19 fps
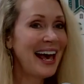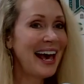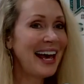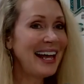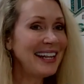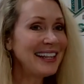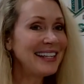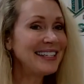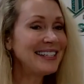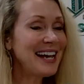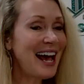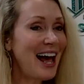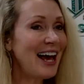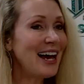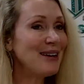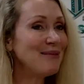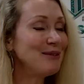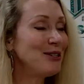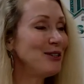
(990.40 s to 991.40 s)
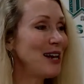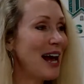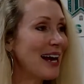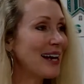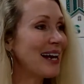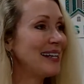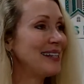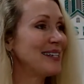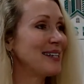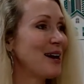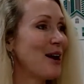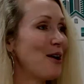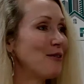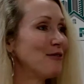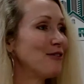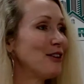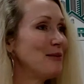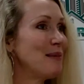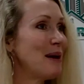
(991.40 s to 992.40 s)
And at the time, 2 decades
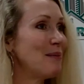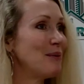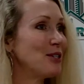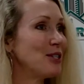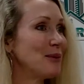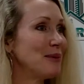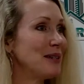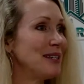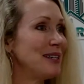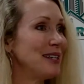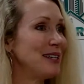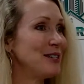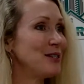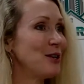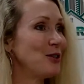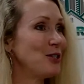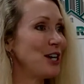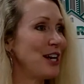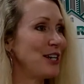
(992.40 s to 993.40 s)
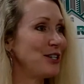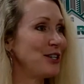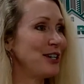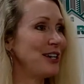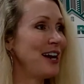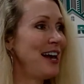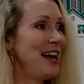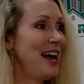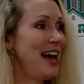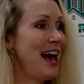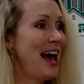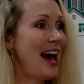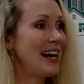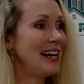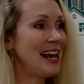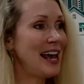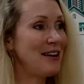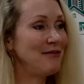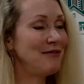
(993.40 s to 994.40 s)
ago, free membership into the association
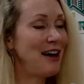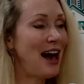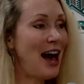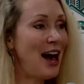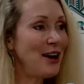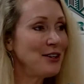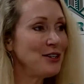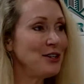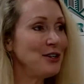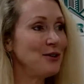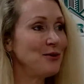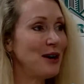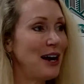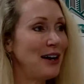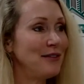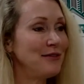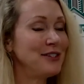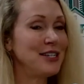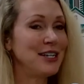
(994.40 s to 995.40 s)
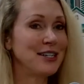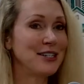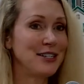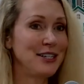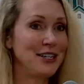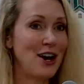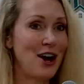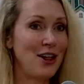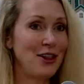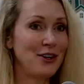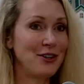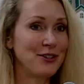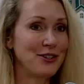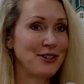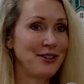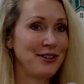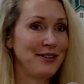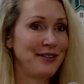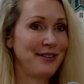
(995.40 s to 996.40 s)
had a value of
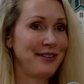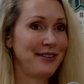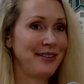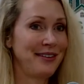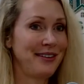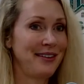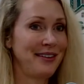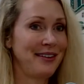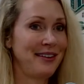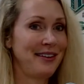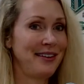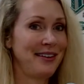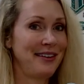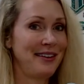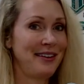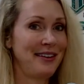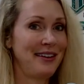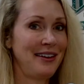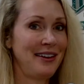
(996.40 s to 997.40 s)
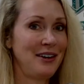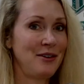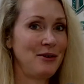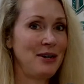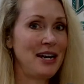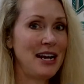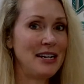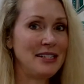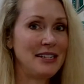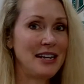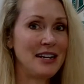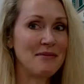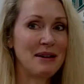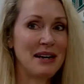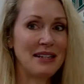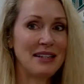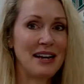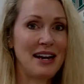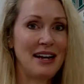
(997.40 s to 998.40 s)
$60. What do you guys think
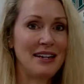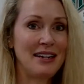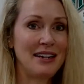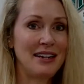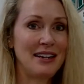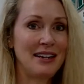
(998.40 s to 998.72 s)
about that?